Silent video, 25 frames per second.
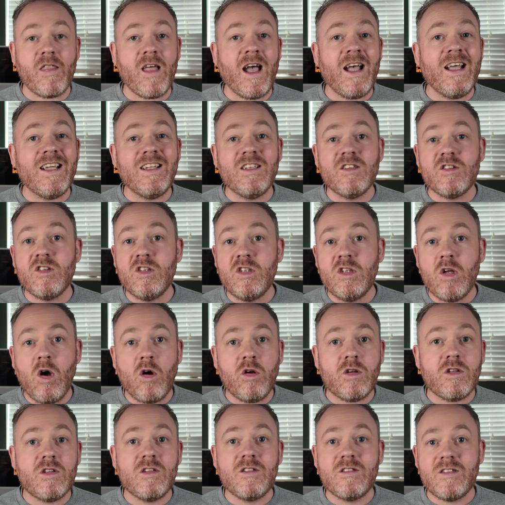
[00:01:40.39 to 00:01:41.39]
That is
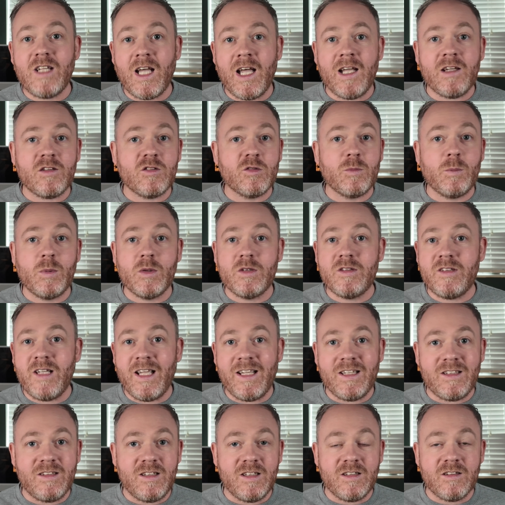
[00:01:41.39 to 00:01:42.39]
not tax
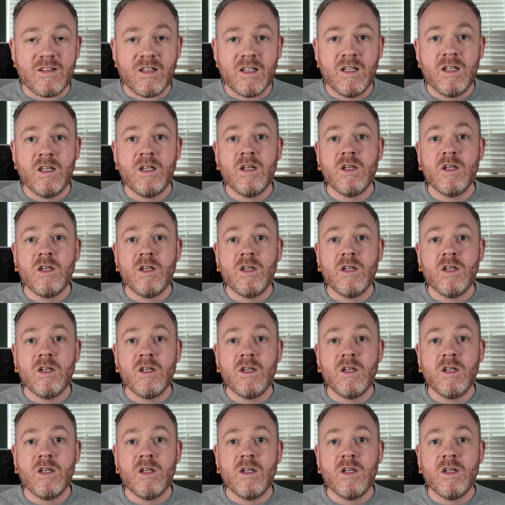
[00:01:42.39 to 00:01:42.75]
protected.